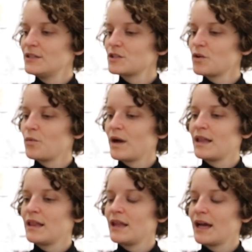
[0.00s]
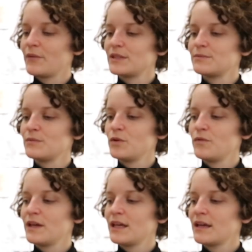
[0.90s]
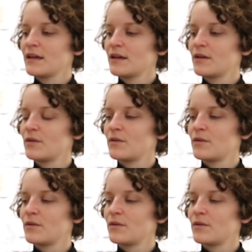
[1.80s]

So while I was moving,